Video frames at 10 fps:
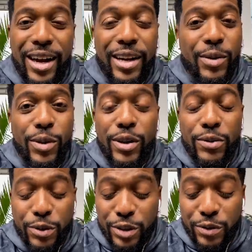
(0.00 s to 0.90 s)
I
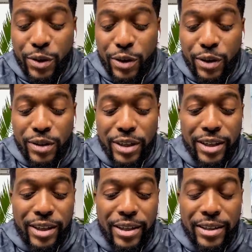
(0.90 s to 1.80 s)
well, first of all,
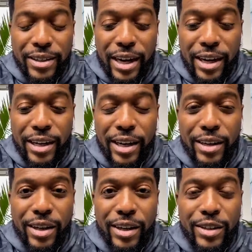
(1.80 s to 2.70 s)
uh, I,
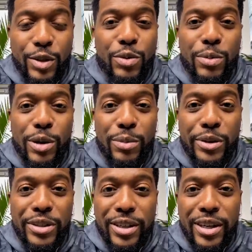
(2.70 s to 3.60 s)
I I do
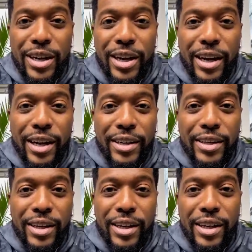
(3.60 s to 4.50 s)
remember,
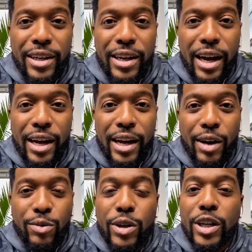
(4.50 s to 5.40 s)
and uh, I,
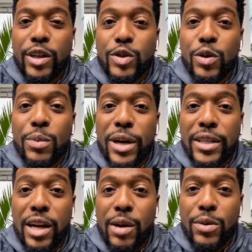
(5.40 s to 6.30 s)
I really enjoyed
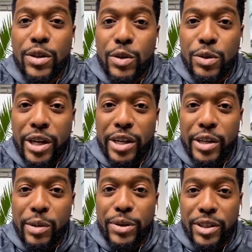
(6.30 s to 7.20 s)
my time with you
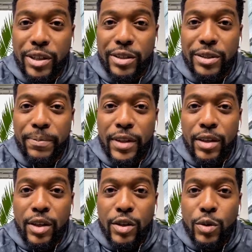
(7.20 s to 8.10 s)
there in particular.
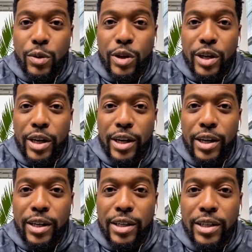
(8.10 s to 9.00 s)
You were
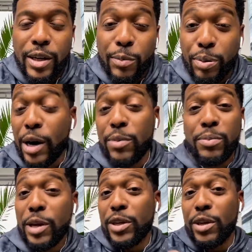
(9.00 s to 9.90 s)
uh, uh
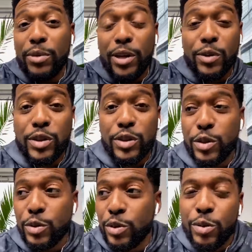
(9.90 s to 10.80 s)
maybe unbeknownst to
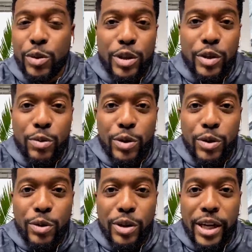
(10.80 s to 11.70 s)
you, you were you
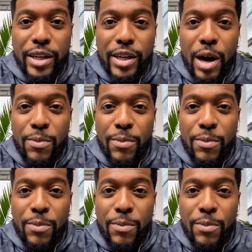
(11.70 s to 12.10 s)
you were that